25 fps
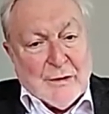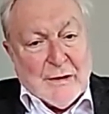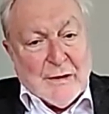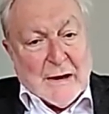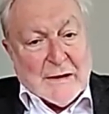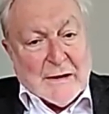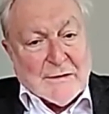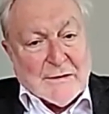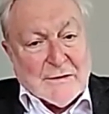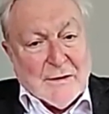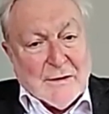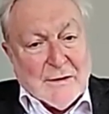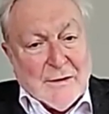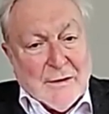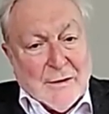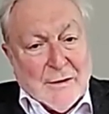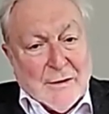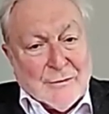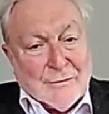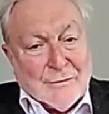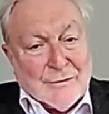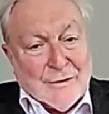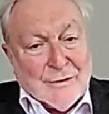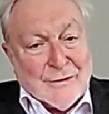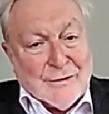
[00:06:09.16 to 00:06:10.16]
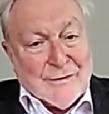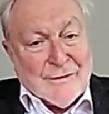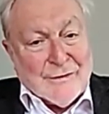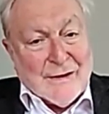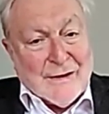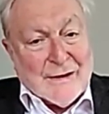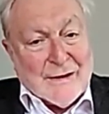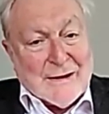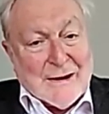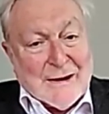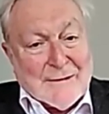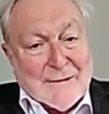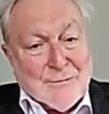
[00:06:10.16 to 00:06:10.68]
get older, they
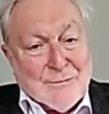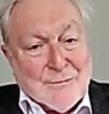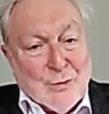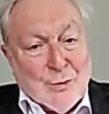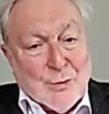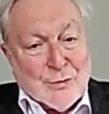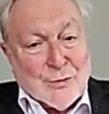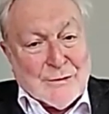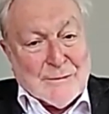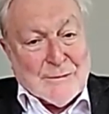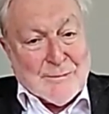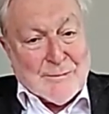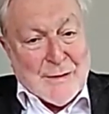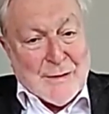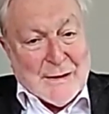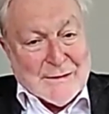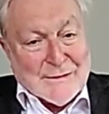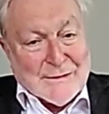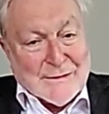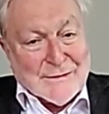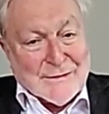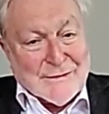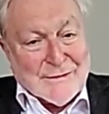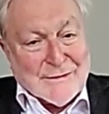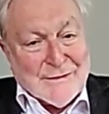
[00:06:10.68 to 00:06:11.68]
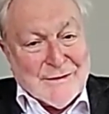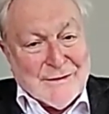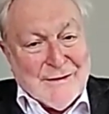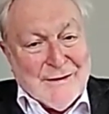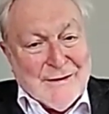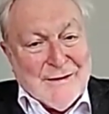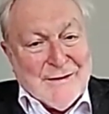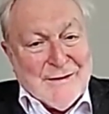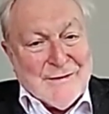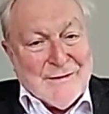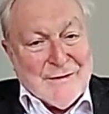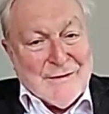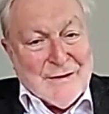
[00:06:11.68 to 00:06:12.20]
get more dependent,
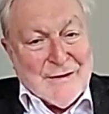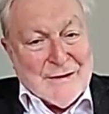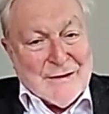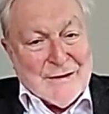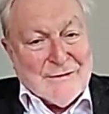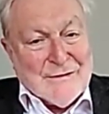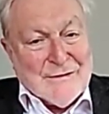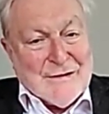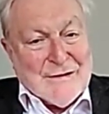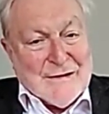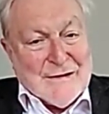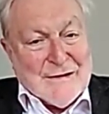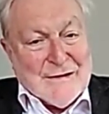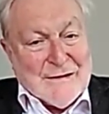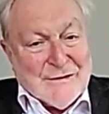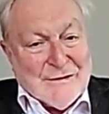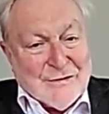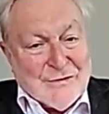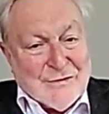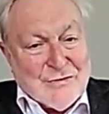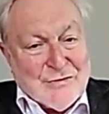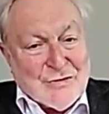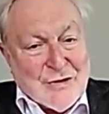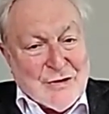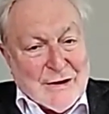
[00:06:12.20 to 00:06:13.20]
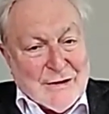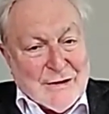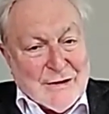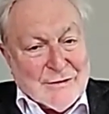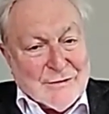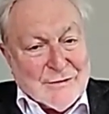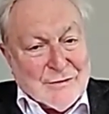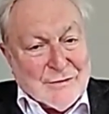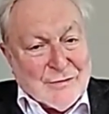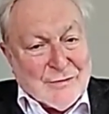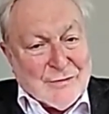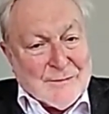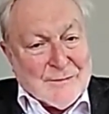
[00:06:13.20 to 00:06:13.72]
their needs
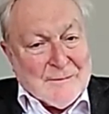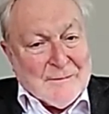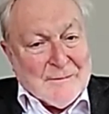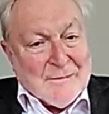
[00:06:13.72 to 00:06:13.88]
change,